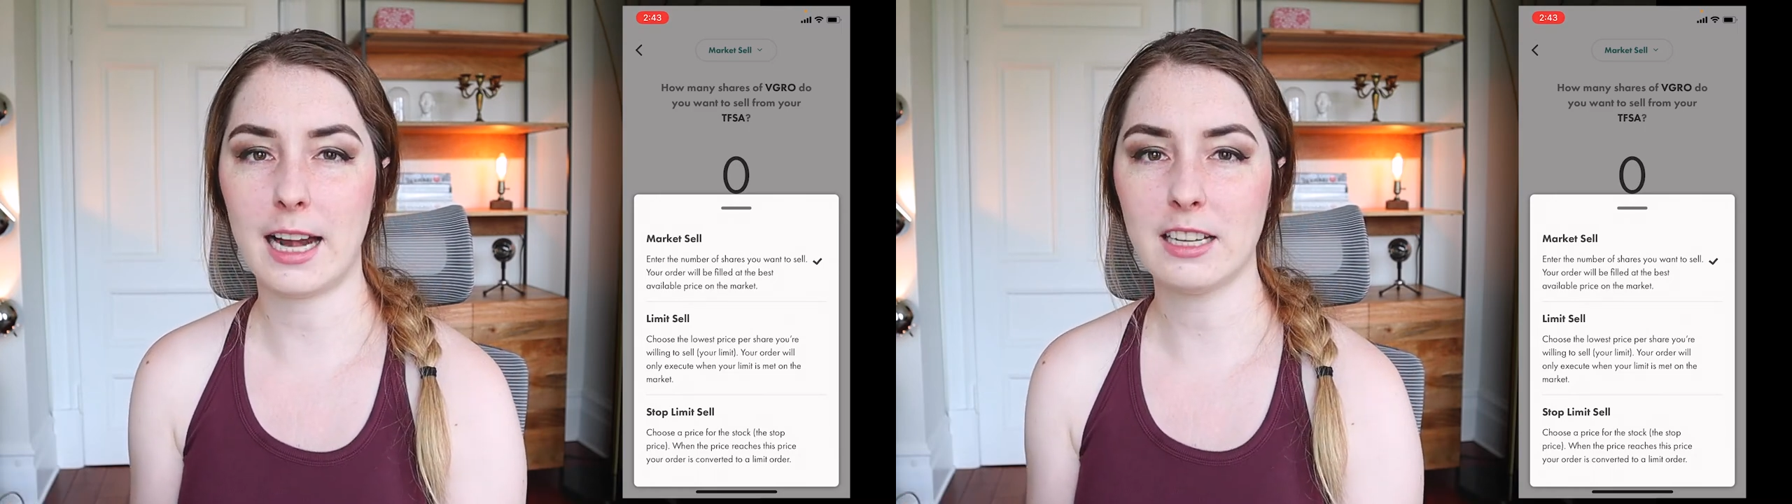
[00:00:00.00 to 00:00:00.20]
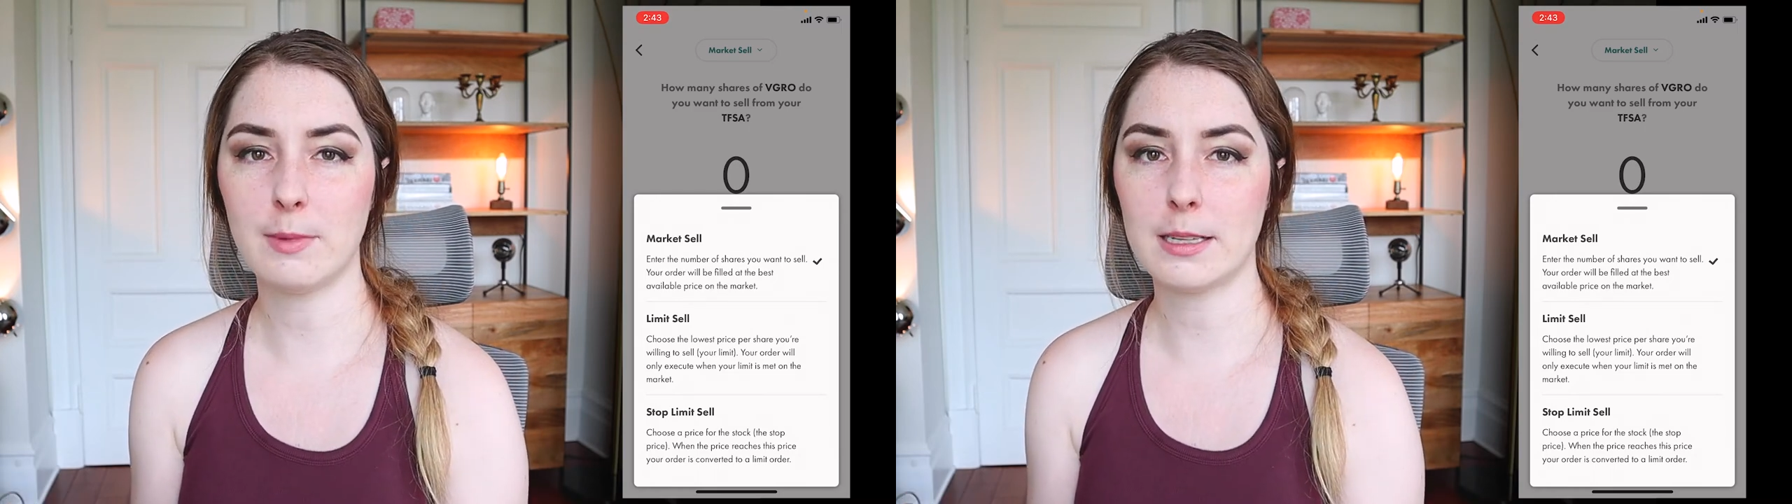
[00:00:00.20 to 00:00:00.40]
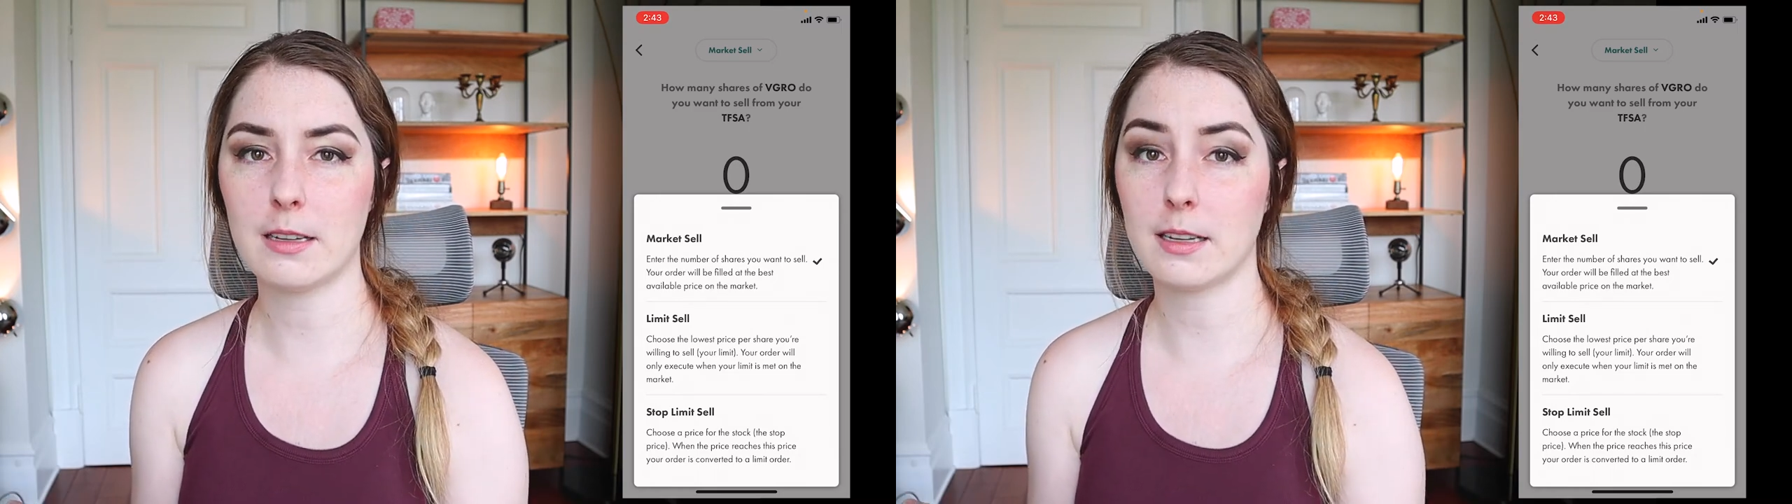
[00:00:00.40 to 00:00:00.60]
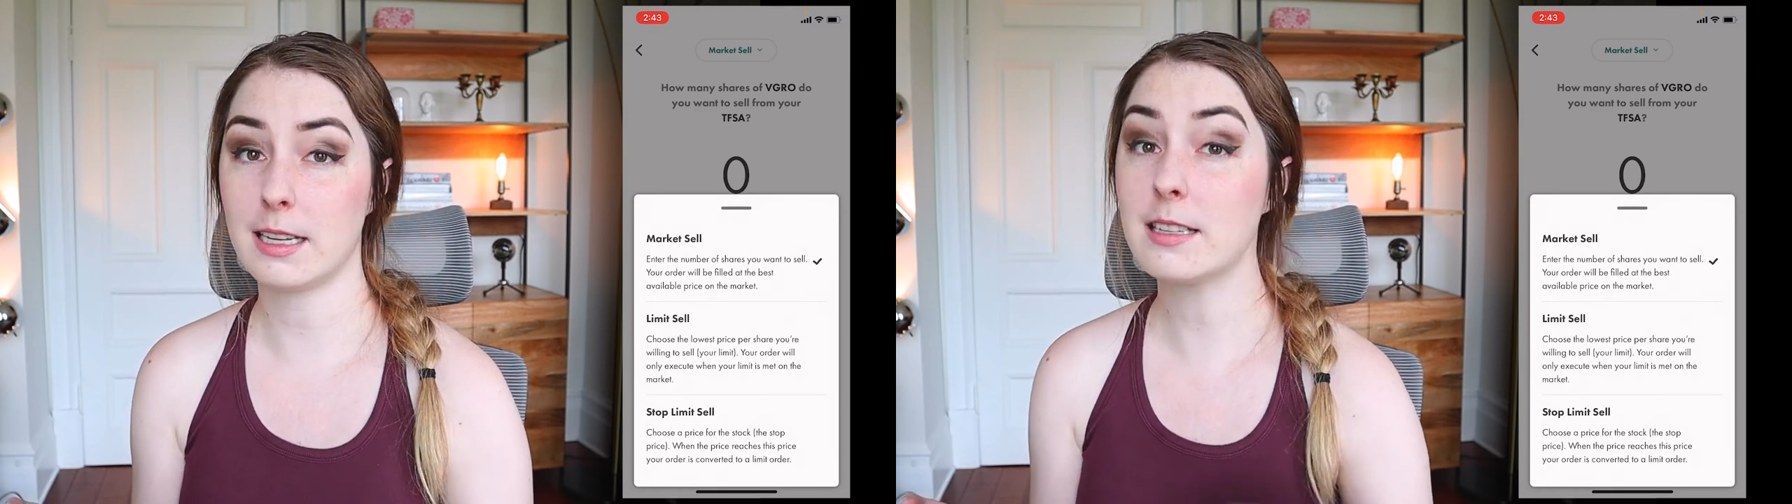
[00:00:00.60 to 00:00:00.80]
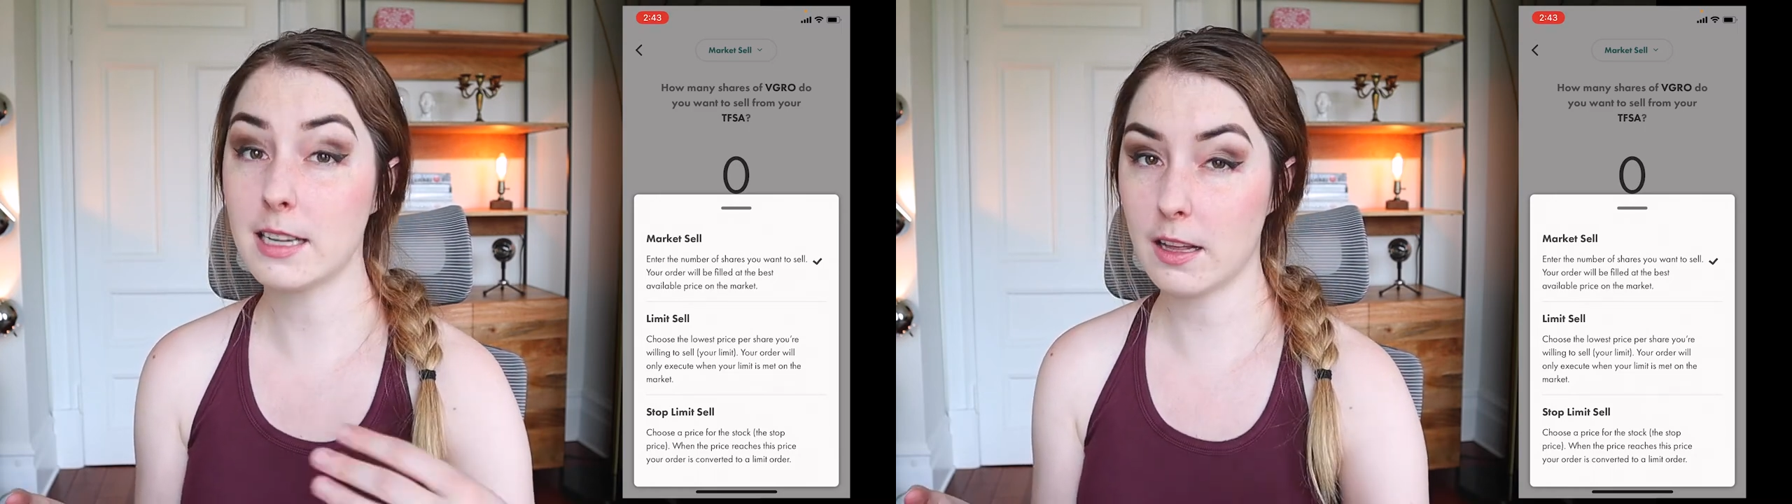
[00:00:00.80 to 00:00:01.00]
any of my stocks
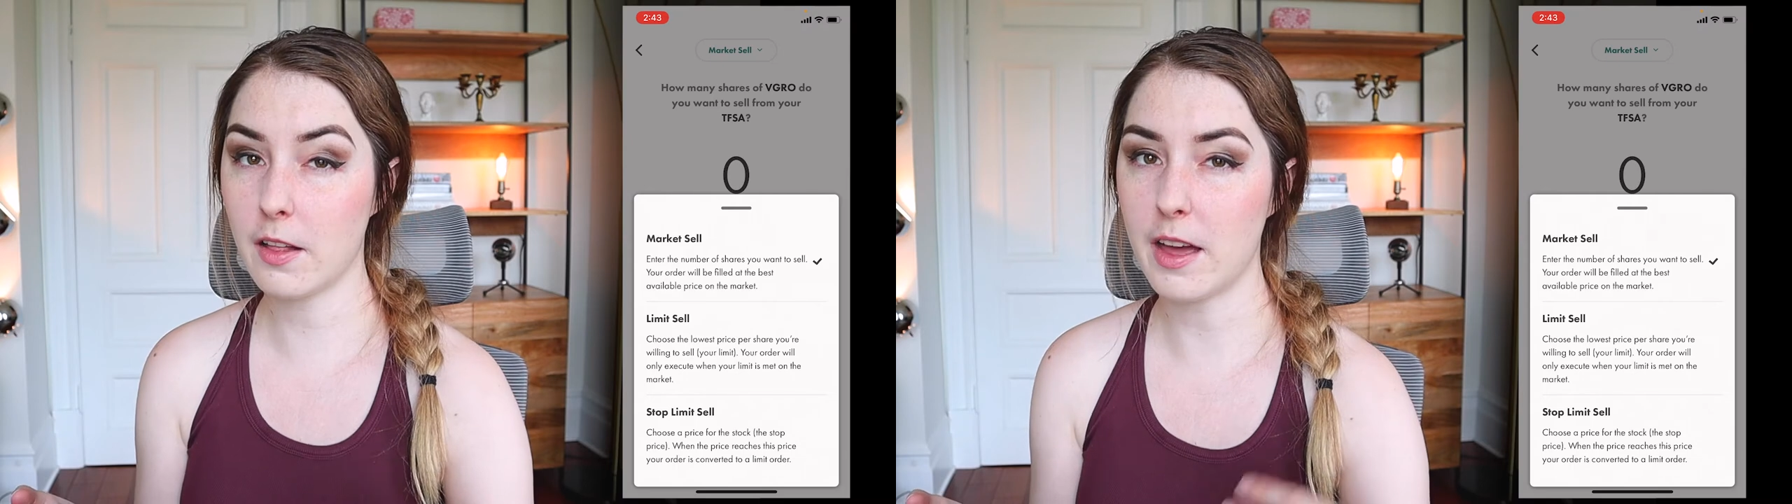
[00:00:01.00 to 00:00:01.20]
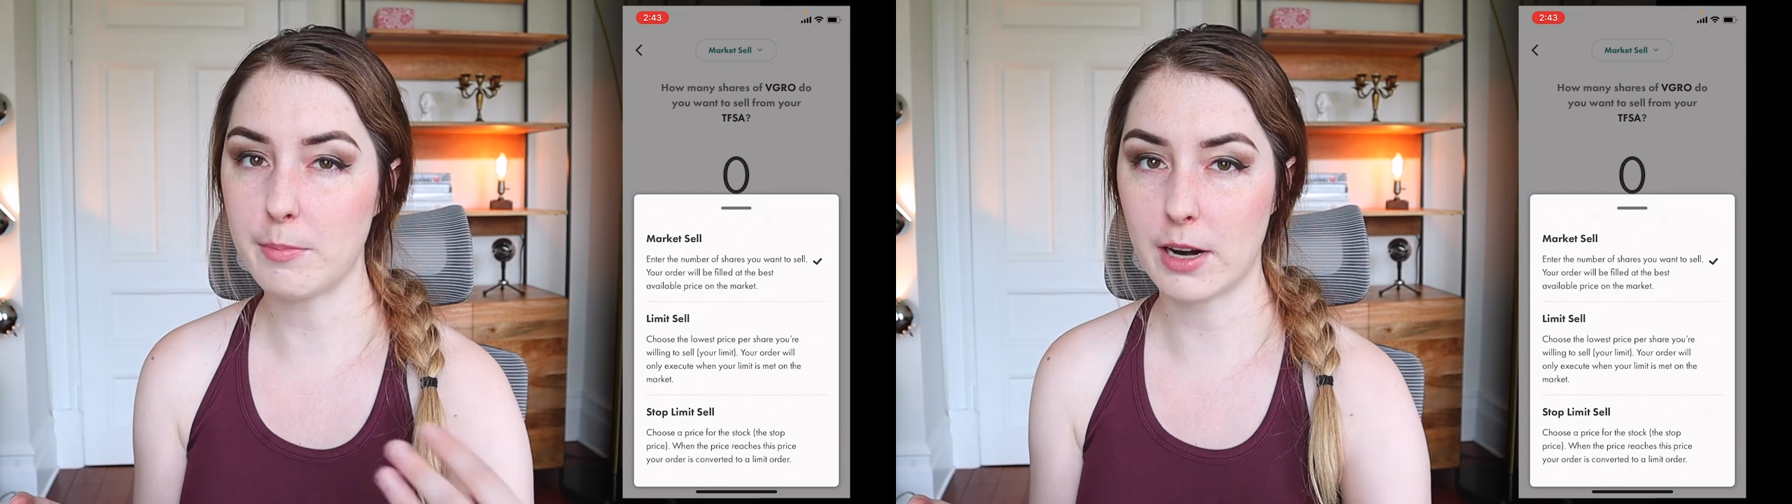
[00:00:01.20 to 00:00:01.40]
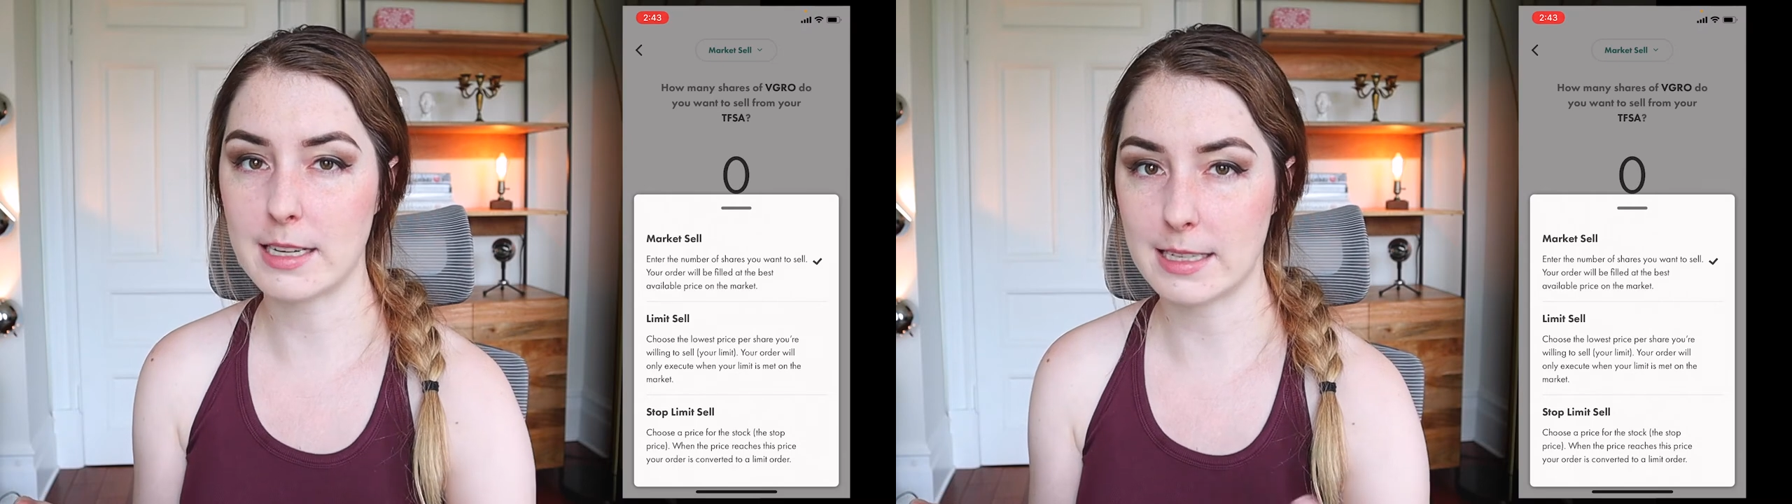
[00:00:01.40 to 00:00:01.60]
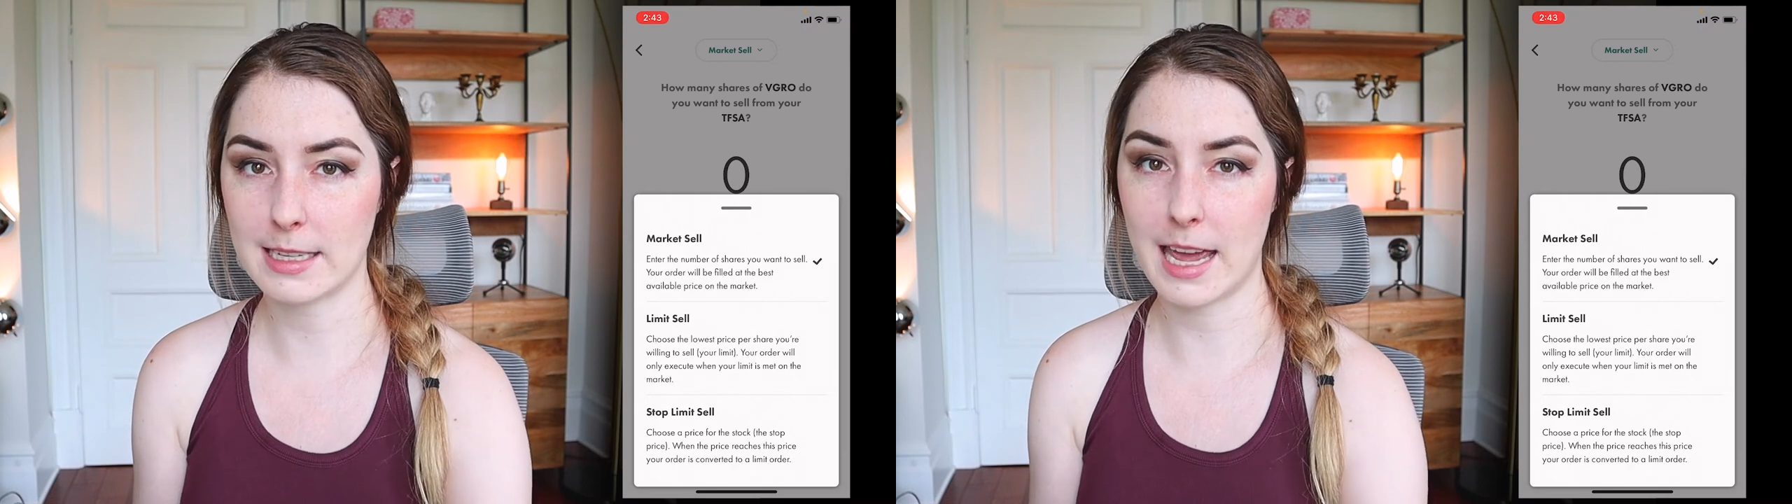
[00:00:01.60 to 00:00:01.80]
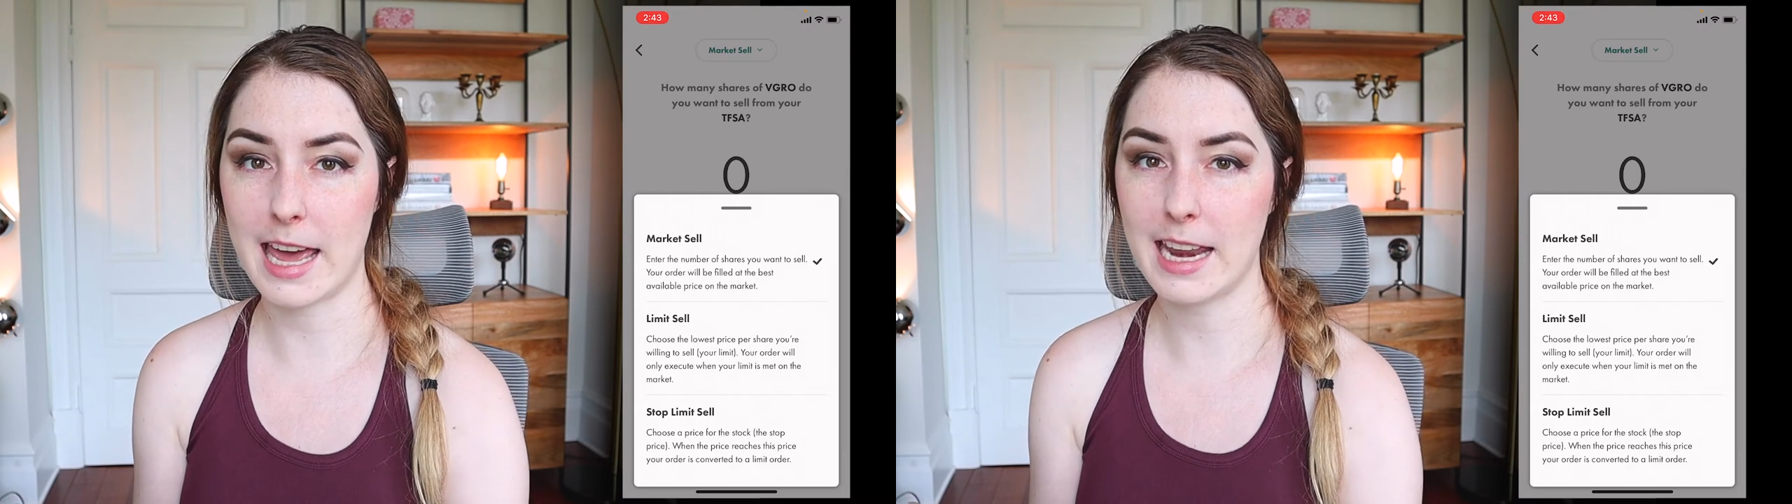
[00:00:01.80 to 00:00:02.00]
until that price is
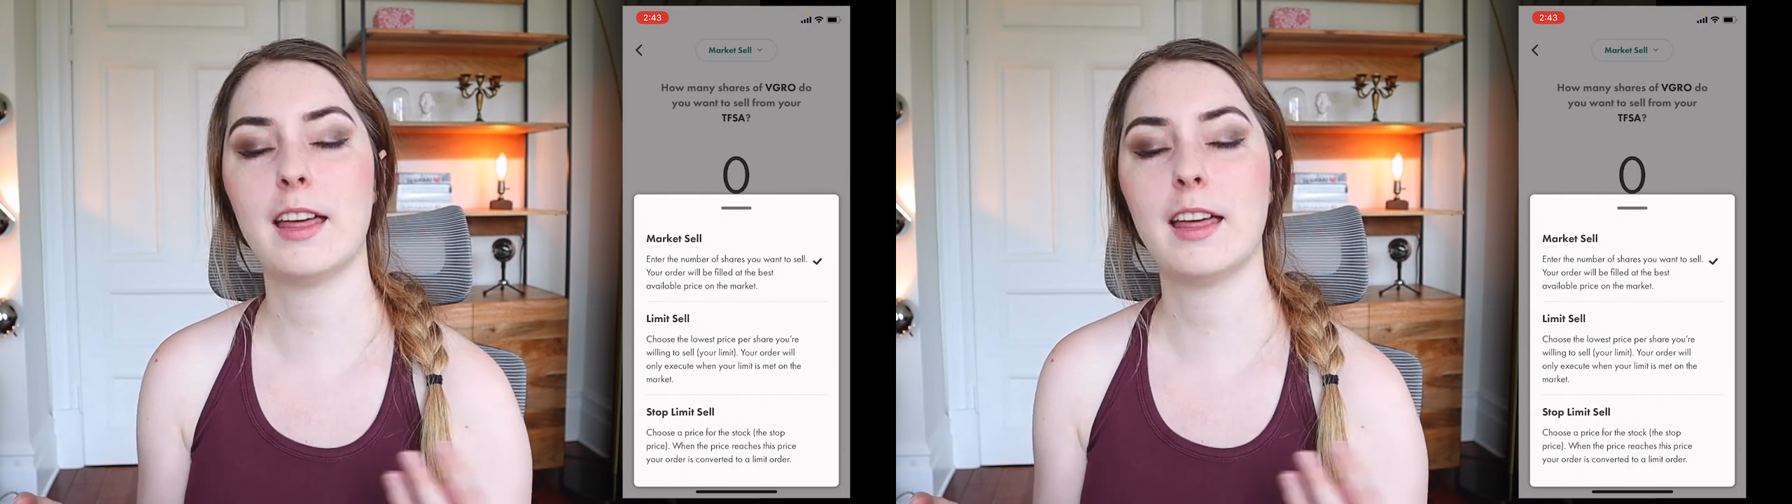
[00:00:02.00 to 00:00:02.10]
hit.